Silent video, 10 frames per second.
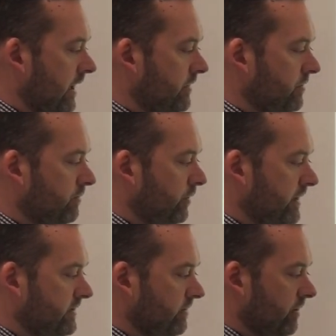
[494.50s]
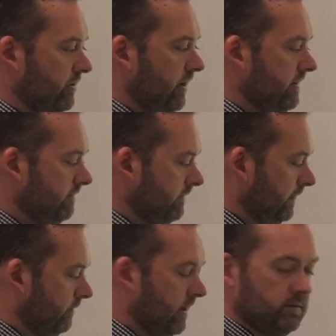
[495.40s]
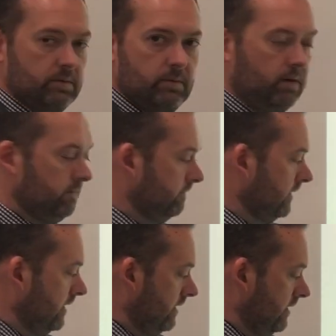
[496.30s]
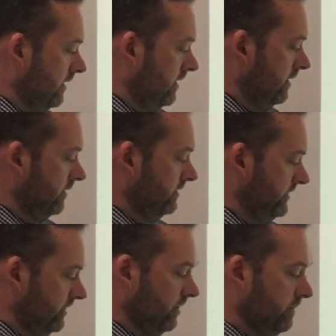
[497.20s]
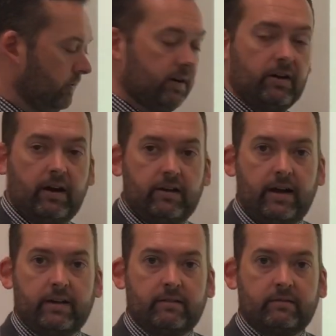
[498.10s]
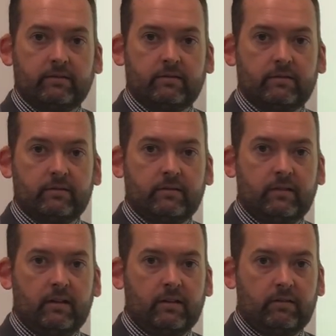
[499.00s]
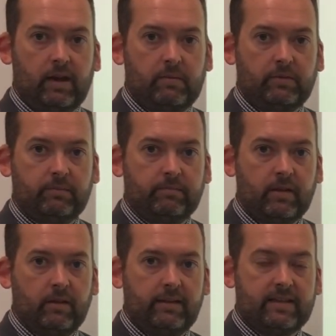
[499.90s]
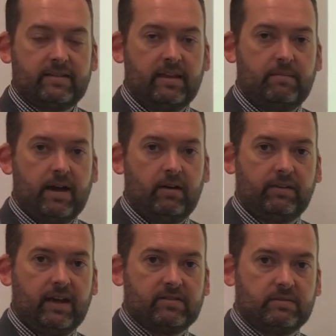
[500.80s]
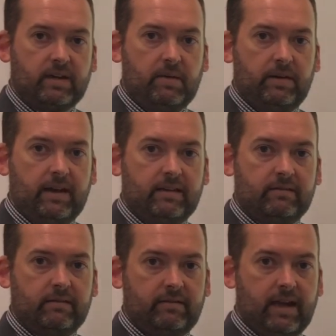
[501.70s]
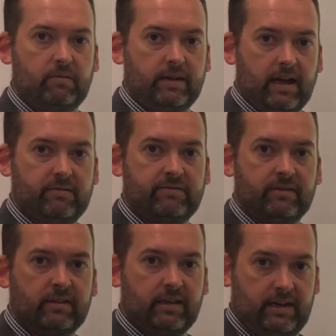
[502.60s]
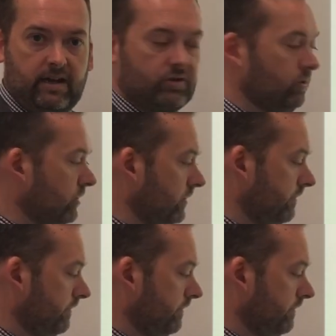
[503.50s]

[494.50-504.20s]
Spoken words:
100.09 grams per mole, 0.99 grams. That's the amount of calcium carbonate that we have in our chalk.